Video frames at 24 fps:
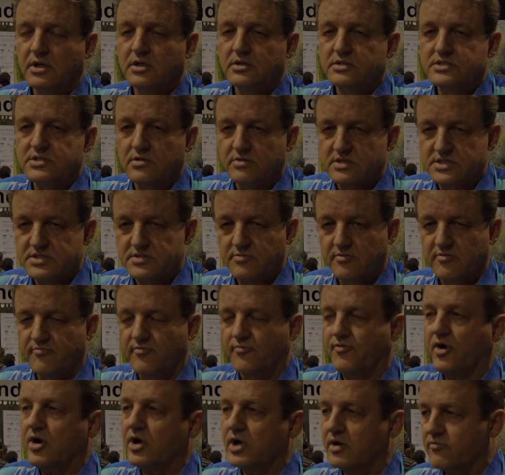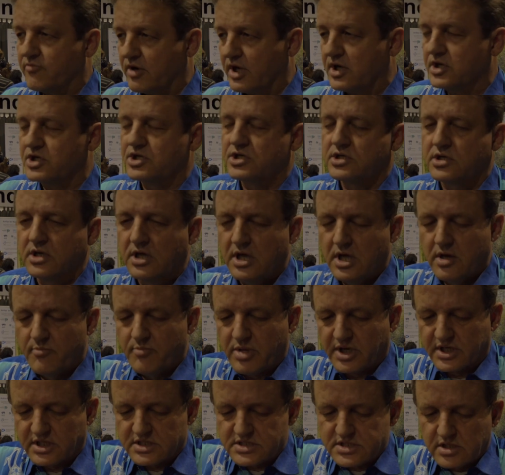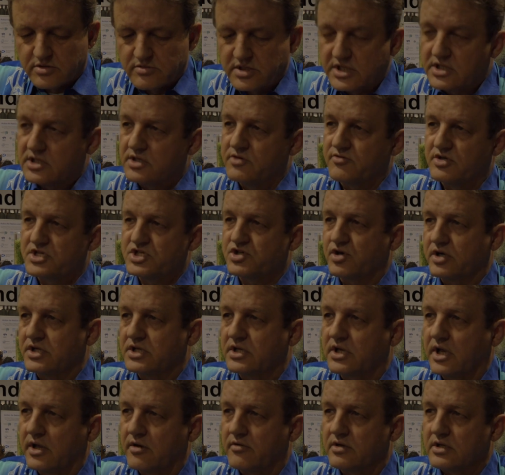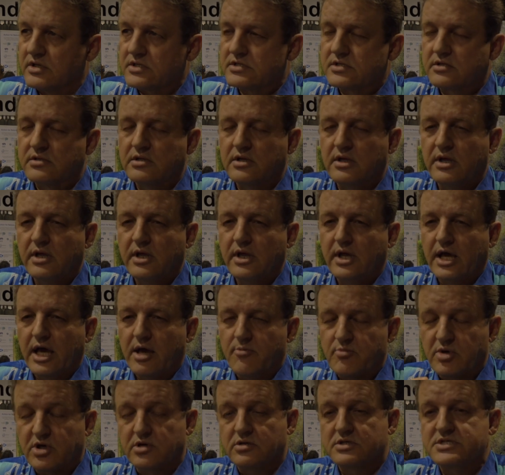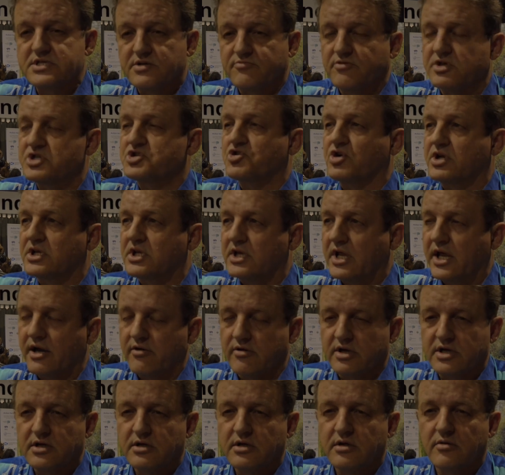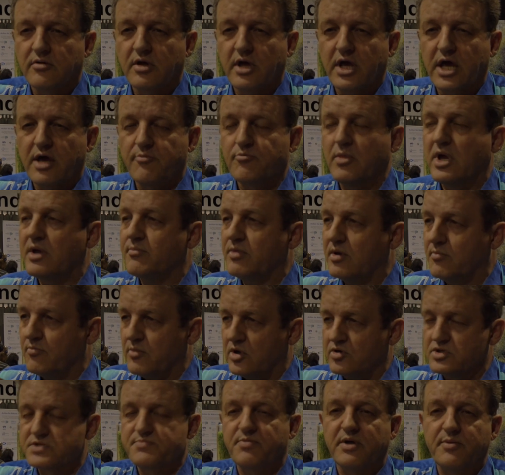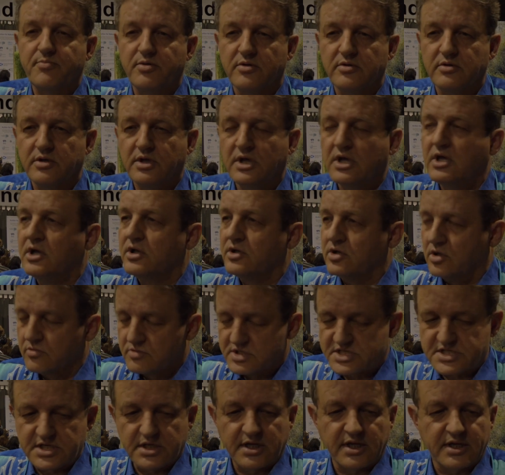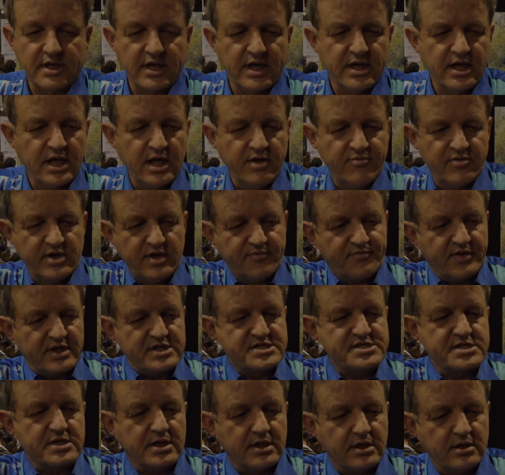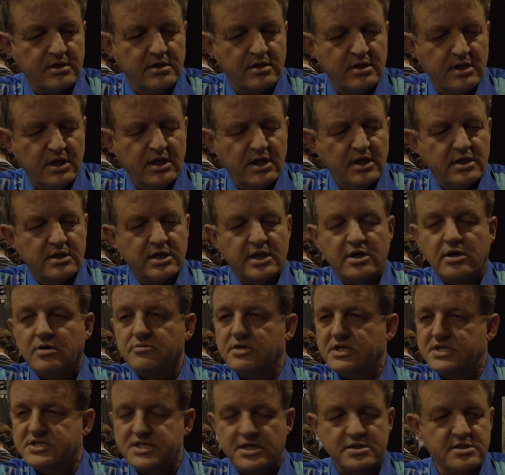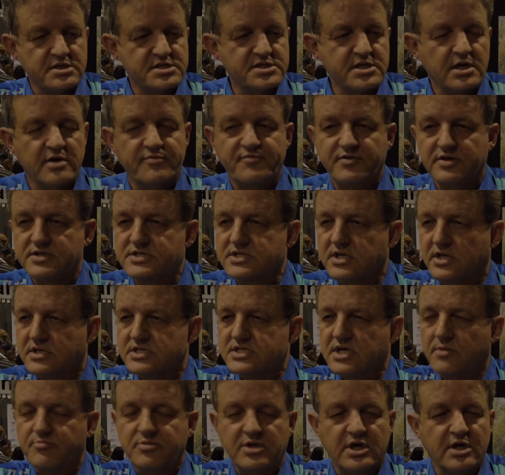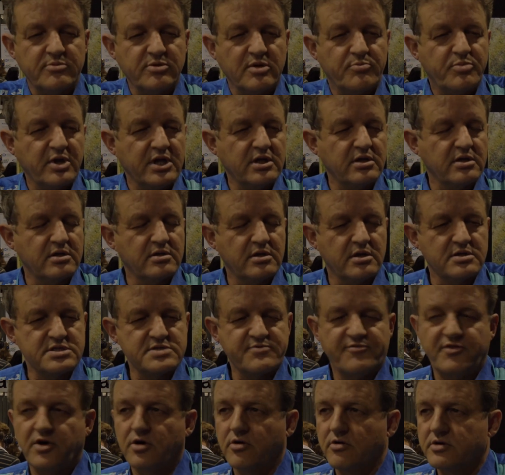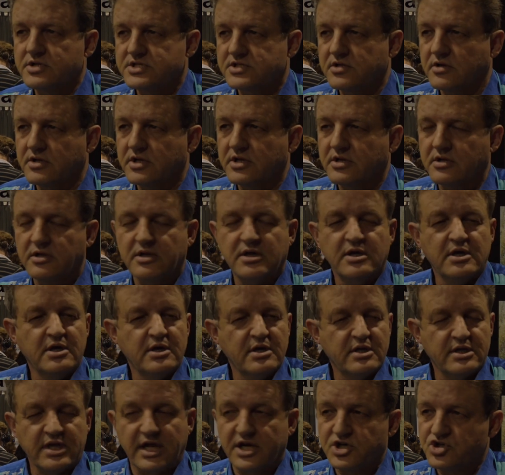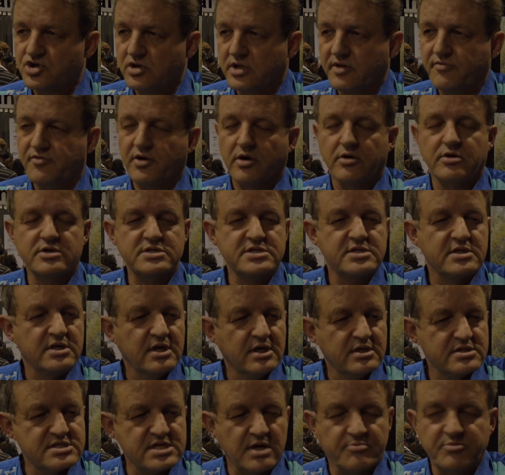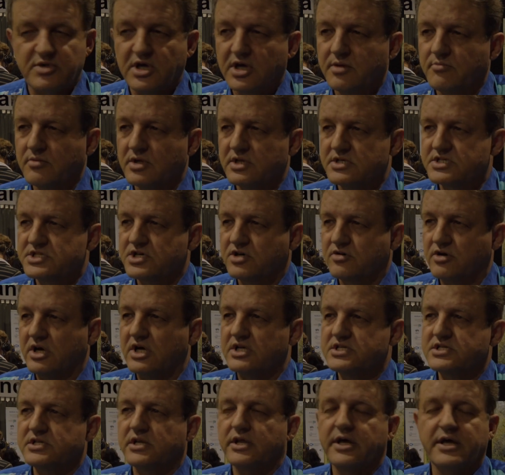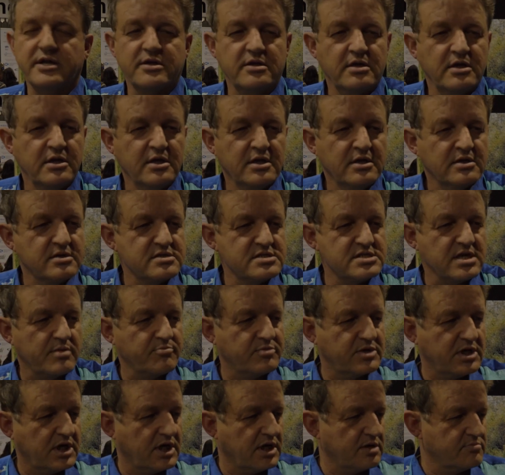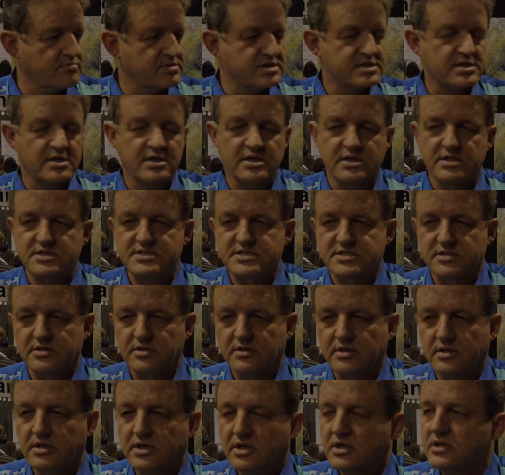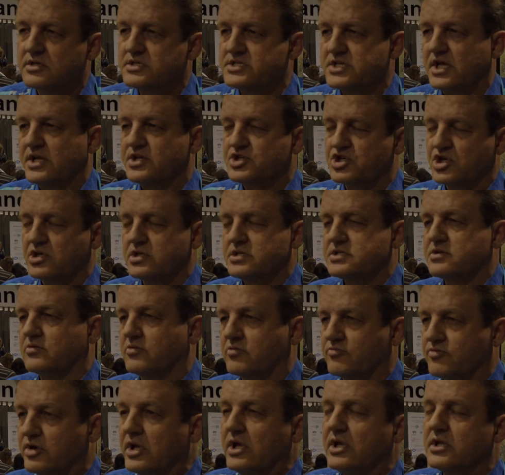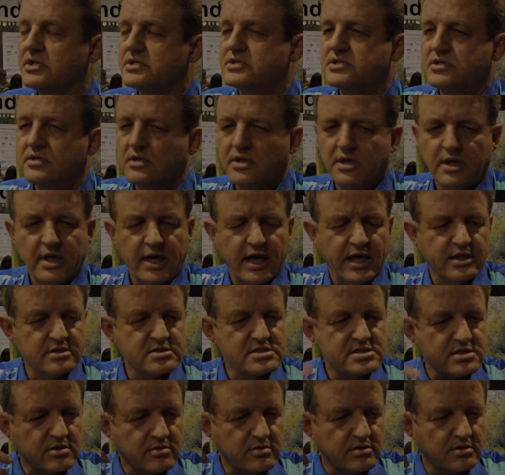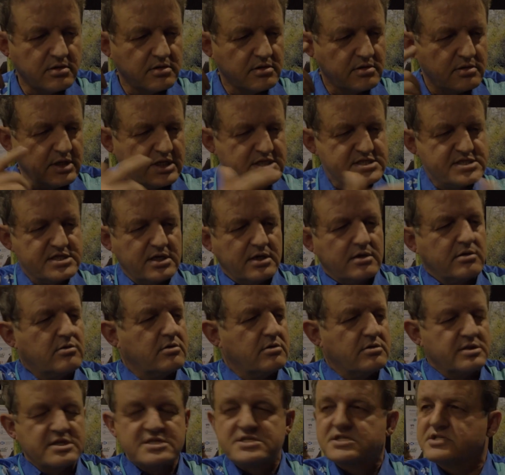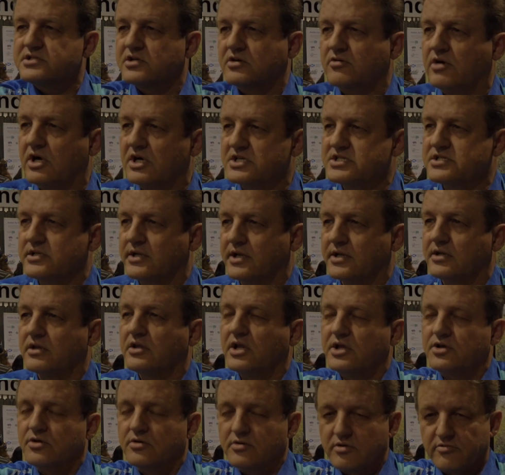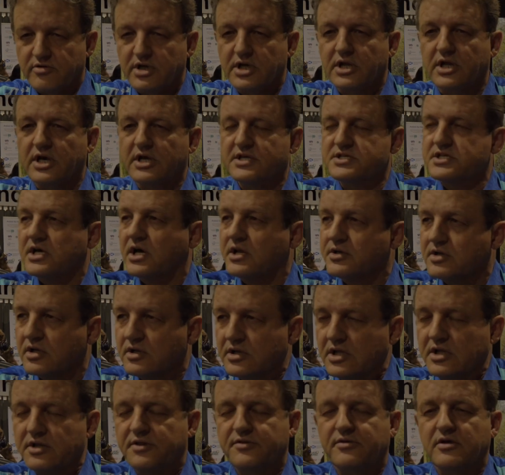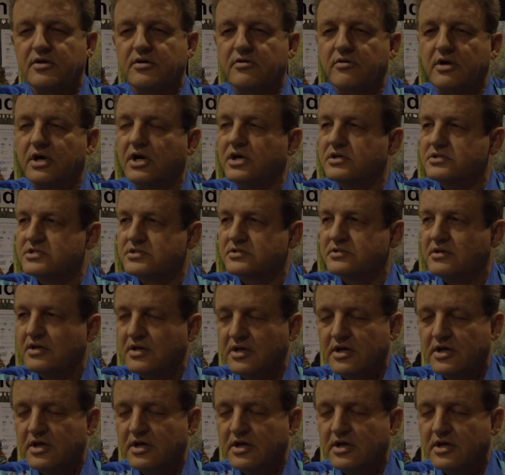So it's very rich, but it's only in restricted areas. And because in restricted area, maybe most people don't see it. And even if they see it, they only see the surface. And sometimes the peatland has forest on it, naturally forest, sometimes is grassland, sometimes is sedges or reeds. And so they see it, oh, this is a grassland. They don't realize underneath the grass,